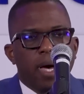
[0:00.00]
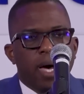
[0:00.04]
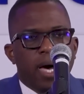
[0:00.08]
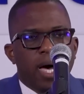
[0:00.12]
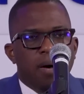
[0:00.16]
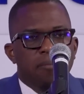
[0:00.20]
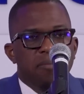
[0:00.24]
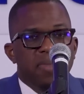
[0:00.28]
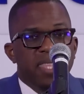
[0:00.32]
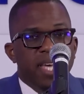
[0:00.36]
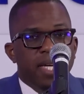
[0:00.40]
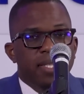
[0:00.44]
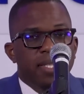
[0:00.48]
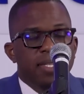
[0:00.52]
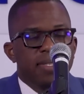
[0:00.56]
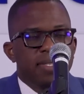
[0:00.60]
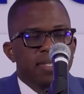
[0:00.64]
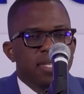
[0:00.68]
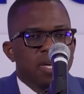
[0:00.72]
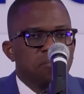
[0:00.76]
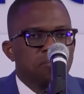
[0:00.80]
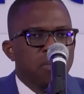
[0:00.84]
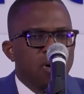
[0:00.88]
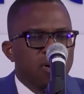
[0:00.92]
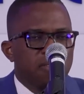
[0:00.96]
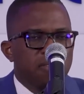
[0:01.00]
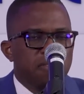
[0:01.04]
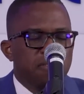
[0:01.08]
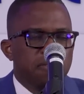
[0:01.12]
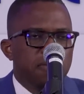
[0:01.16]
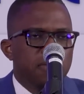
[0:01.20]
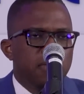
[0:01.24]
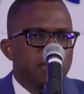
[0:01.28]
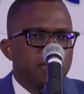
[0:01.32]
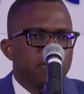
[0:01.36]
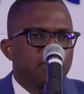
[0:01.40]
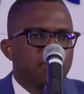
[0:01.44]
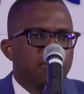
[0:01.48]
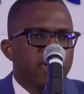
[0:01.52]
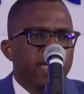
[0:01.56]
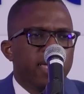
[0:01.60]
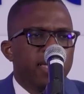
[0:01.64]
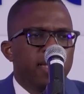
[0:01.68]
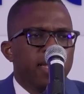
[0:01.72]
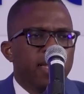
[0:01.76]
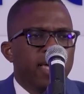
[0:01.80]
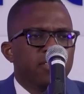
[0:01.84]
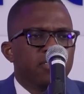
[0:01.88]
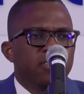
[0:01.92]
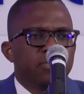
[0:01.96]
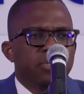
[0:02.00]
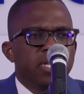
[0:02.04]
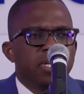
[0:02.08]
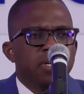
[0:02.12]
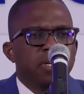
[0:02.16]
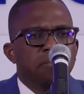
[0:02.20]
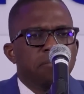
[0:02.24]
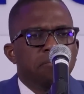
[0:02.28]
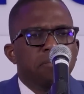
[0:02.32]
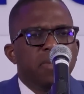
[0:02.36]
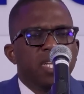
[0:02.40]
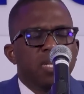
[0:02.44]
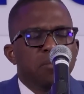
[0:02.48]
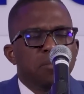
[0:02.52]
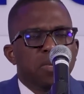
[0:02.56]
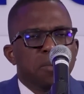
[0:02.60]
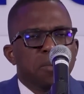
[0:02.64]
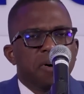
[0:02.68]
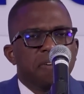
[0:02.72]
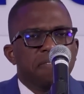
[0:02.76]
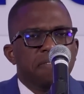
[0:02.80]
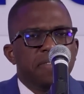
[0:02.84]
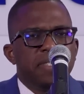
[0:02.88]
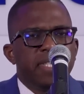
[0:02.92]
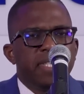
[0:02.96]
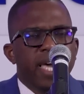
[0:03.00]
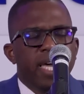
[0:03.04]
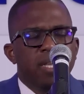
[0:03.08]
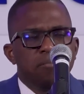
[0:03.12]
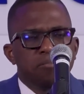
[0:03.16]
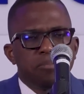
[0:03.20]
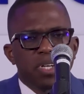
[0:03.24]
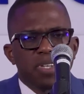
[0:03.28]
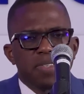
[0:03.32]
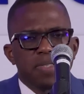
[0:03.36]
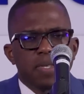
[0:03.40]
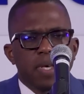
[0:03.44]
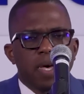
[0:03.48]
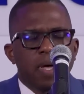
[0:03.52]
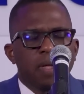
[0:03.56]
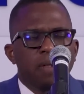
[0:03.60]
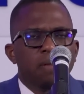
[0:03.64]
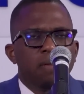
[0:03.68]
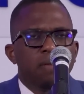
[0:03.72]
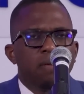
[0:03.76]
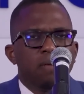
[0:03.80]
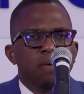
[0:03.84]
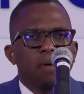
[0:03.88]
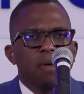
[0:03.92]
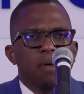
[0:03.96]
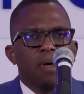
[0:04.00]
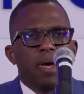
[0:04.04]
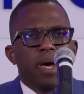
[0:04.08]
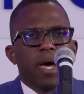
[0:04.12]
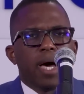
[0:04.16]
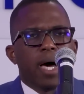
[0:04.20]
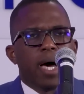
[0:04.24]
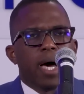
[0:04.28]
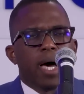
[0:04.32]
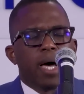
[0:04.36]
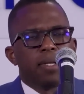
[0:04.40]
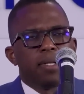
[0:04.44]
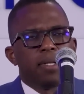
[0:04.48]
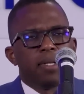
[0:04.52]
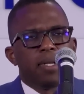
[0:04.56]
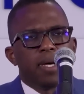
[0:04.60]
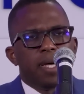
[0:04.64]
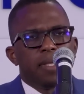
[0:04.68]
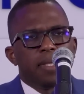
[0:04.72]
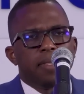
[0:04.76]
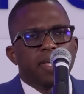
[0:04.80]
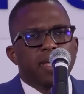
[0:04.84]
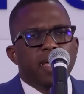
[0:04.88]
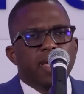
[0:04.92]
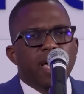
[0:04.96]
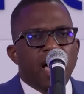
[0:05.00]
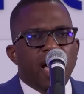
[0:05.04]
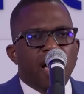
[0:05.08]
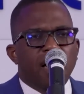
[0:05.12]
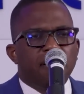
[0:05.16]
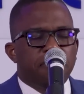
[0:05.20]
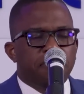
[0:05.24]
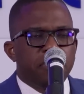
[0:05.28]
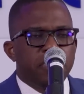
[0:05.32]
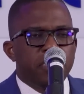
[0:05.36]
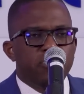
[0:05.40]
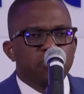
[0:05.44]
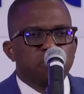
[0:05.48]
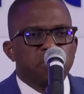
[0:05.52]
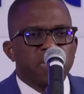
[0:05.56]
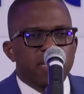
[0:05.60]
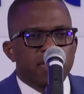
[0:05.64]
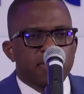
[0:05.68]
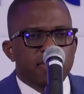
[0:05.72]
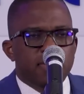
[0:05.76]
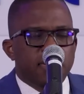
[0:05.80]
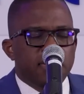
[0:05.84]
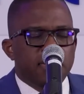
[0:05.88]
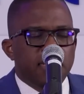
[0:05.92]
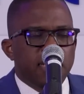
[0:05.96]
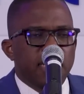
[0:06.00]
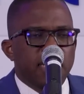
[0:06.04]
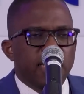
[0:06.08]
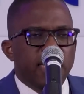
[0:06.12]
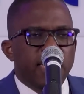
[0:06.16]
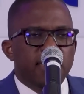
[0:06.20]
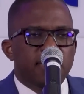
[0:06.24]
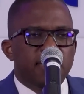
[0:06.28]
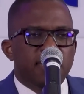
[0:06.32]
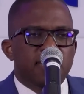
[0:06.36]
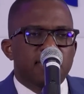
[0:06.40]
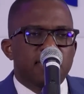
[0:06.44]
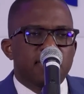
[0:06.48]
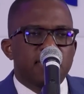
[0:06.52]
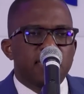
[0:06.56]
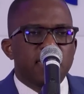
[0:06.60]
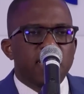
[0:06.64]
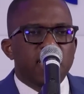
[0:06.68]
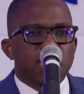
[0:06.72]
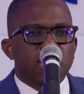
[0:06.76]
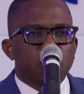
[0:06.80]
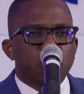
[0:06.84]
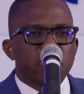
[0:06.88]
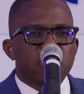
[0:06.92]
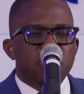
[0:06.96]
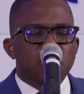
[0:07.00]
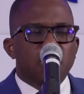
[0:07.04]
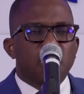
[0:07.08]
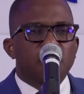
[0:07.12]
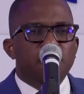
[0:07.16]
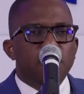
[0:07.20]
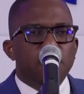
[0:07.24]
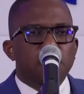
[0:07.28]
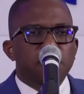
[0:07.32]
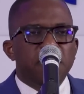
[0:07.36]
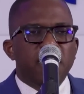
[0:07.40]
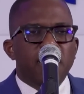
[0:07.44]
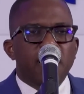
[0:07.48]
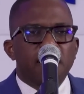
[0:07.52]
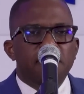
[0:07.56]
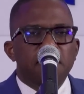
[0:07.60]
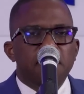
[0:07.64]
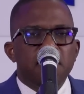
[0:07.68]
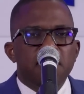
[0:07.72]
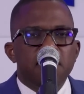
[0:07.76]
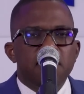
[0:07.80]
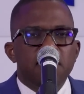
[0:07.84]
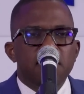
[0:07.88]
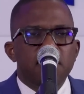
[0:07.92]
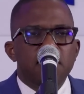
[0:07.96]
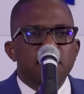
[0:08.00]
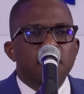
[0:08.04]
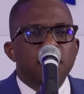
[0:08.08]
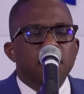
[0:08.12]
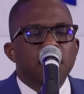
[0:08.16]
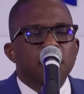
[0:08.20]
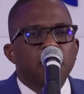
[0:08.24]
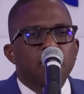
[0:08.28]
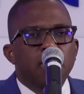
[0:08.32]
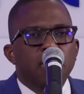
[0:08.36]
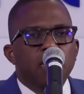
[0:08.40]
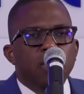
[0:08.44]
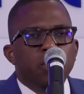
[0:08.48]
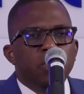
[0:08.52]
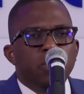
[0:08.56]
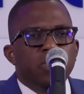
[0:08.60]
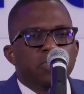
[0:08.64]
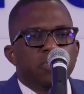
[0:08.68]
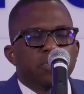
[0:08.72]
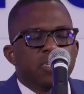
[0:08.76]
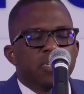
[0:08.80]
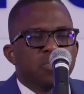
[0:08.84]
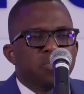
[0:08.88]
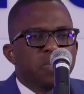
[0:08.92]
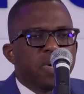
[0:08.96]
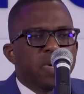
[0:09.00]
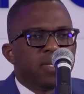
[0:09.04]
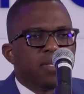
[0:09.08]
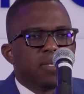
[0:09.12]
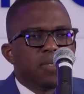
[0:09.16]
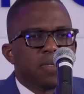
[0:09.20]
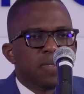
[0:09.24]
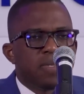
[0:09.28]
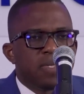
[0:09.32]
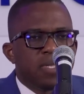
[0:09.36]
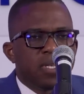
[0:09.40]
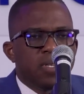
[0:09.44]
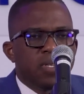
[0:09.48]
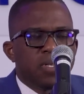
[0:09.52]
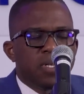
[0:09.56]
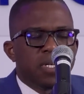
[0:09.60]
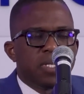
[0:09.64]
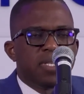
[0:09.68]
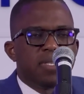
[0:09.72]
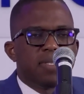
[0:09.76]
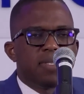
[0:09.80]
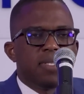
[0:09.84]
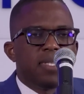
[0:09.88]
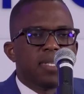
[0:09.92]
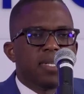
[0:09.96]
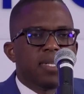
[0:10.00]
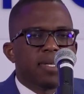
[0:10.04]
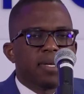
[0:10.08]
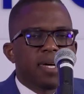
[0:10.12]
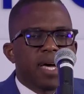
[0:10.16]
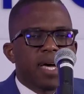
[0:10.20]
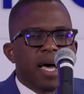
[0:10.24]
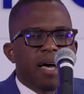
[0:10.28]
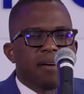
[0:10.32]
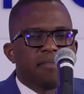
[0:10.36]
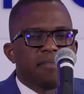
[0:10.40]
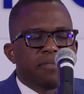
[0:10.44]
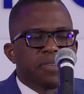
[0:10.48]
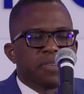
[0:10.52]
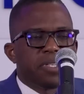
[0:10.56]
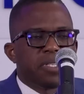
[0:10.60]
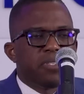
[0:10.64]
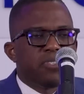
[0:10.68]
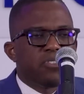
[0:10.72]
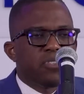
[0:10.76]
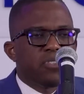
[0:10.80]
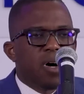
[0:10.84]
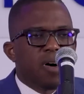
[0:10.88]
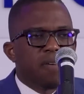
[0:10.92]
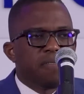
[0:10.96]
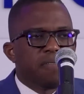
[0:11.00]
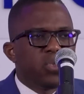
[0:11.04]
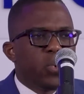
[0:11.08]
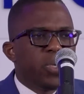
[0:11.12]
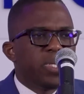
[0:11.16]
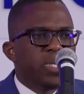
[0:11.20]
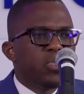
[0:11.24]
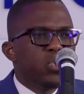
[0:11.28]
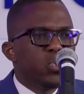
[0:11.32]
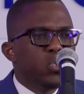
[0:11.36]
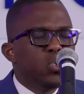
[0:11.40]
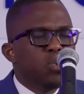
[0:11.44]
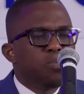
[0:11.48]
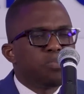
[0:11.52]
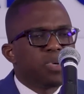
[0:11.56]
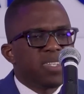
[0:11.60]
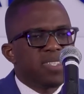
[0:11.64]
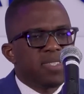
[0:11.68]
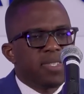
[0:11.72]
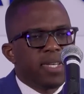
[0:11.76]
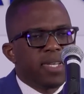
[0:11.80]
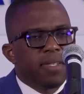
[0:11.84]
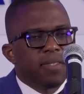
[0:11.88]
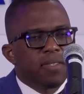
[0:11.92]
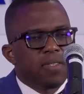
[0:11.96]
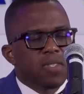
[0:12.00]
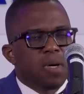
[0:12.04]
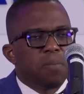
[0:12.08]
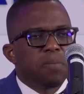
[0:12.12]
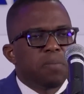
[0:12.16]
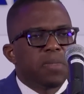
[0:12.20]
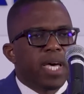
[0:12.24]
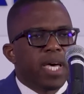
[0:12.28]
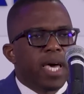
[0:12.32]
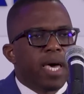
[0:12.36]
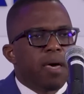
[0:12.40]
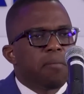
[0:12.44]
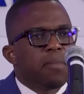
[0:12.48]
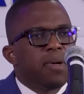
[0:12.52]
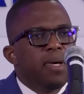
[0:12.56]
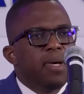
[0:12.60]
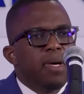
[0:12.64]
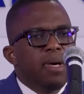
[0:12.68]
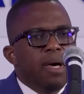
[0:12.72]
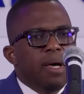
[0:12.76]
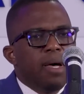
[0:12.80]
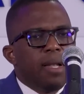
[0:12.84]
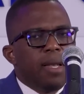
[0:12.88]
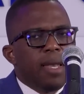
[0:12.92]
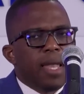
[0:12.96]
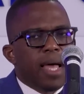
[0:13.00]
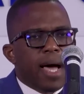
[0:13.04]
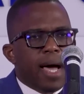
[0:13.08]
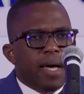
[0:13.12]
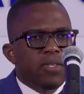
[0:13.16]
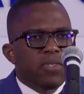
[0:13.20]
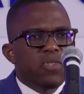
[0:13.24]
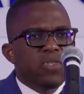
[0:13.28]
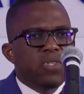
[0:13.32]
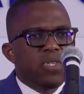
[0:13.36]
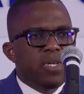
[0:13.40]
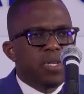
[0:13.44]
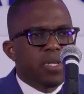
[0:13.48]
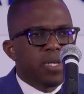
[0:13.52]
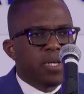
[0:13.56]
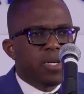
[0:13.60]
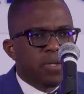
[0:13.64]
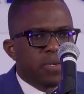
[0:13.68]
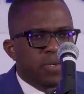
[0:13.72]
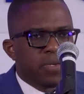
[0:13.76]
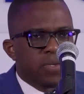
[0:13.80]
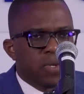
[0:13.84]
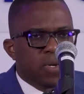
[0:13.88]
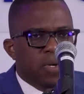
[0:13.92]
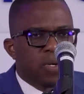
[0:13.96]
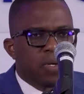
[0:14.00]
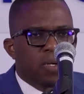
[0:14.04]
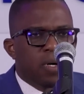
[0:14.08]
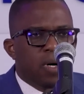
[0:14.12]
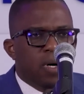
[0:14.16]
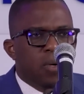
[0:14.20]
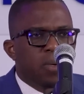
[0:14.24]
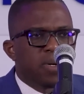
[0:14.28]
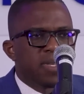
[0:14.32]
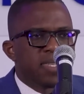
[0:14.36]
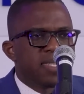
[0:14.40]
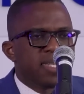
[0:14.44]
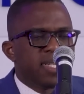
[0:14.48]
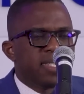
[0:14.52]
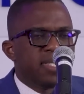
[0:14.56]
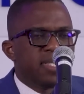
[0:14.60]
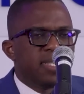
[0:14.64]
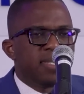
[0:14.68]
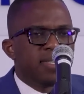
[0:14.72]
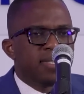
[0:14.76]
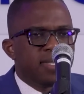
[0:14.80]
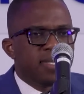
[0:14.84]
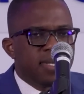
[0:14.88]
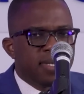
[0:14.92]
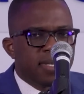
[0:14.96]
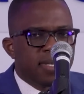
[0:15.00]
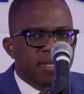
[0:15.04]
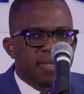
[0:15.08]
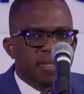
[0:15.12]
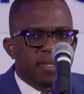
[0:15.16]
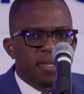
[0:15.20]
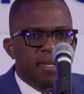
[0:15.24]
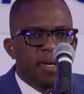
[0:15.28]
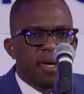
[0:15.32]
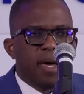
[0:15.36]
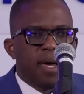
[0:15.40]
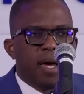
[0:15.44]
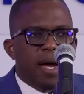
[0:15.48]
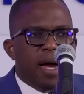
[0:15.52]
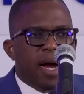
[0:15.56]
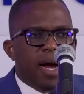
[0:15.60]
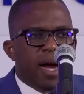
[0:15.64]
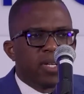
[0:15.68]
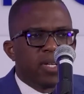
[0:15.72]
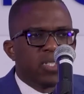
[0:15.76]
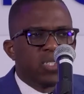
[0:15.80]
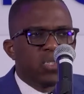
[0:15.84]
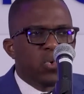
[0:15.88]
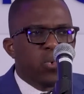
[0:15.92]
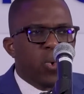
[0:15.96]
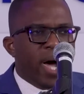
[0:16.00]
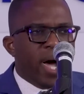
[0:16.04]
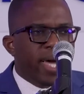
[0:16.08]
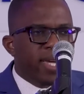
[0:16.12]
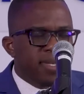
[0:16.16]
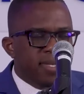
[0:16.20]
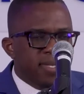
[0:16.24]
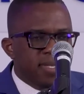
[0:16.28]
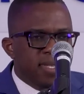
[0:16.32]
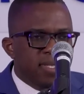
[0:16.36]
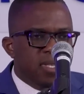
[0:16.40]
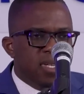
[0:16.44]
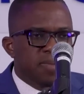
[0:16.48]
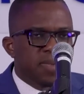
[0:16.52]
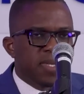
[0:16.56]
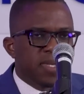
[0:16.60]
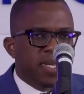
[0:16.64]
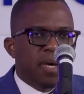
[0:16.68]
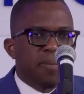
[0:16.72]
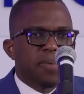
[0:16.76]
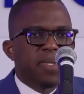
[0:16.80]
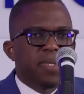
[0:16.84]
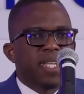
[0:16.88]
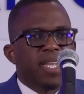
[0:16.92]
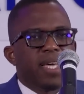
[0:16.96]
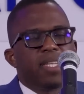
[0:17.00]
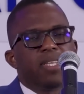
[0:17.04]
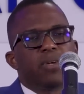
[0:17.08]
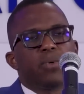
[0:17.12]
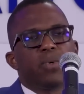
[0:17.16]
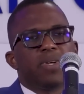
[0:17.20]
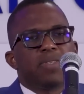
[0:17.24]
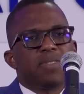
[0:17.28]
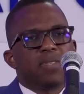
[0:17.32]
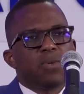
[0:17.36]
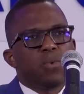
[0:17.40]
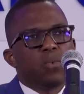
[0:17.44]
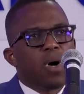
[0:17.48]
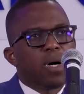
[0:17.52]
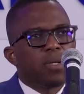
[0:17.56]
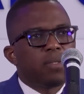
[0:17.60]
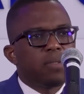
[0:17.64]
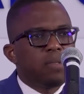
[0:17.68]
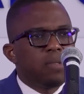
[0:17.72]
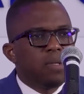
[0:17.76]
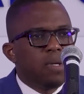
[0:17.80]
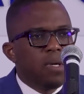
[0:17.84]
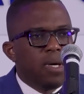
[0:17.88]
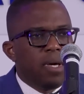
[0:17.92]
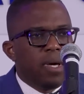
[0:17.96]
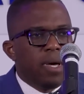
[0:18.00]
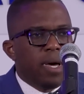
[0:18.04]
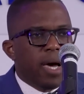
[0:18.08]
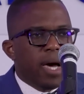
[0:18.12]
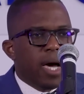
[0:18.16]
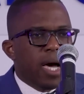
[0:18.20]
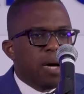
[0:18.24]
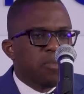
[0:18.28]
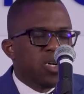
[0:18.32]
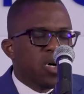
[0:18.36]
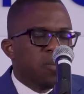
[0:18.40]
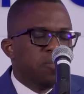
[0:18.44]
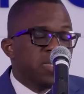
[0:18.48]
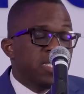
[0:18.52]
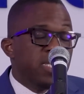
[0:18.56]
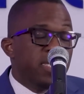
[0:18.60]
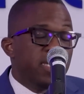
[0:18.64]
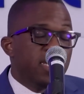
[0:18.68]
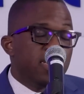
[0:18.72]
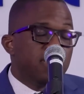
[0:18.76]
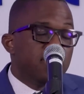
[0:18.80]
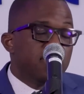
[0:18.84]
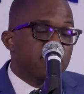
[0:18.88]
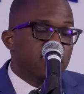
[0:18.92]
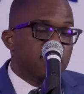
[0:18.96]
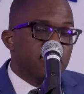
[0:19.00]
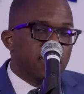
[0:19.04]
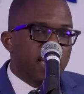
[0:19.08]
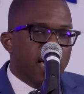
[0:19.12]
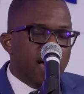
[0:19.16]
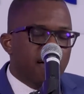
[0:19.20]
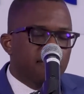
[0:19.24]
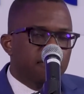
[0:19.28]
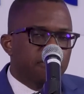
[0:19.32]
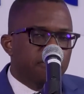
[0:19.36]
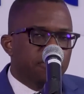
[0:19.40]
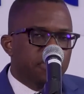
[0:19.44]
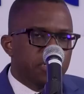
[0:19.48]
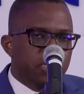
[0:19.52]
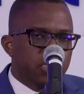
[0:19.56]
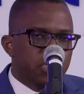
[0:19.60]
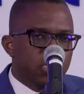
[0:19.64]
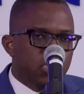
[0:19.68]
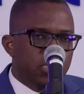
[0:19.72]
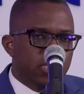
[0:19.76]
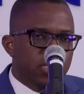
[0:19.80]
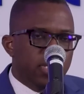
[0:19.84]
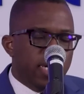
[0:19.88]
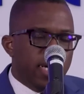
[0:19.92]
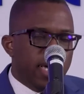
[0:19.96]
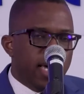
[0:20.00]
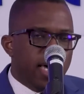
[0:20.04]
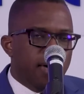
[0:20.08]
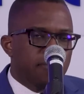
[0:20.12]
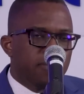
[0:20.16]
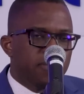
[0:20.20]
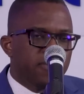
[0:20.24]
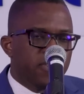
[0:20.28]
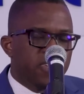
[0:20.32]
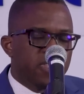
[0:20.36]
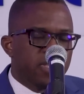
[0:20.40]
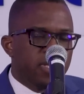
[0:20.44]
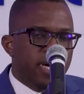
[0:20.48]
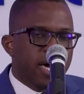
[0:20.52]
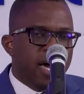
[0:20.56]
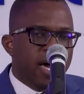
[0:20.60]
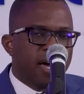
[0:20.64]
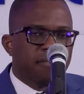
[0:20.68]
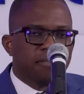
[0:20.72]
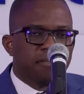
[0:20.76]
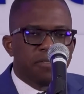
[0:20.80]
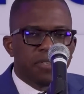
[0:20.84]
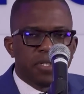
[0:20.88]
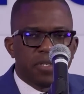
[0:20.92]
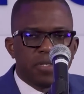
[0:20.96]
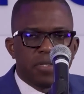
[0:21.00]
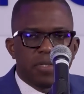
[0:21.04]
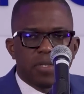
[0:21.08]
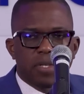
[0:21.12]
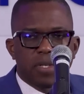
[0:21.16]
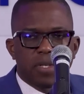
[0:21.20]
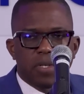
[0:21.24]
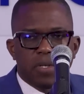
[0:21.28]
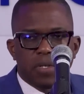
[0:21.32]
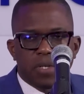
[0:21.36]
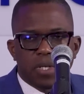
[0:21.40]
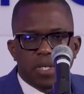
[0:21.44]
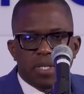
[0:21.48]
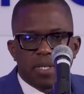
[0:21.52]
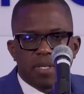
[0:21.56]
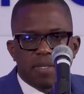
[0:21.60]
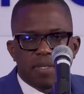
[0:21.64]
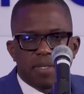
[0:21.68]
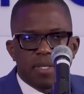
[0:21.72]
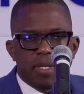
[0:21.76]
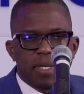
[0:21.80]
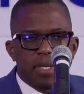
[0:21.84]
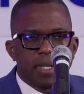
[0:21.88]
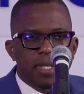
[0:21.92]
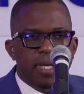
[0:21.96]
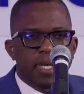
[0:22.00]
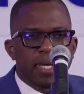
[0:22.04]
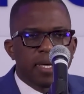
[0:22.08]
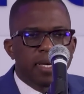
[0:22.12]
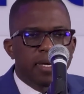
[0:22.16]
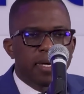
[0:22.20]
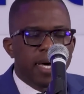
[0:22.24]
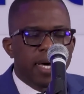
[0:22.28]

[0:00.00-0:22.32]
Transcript: That is above the regulatory minimum of 10%, and the average based on the latest data we saw from the FSC with respect to securities dealer average of 22% sometime last year. So our statistics are twice in terms of capital adequacy what obtains in the average for the average securities dealing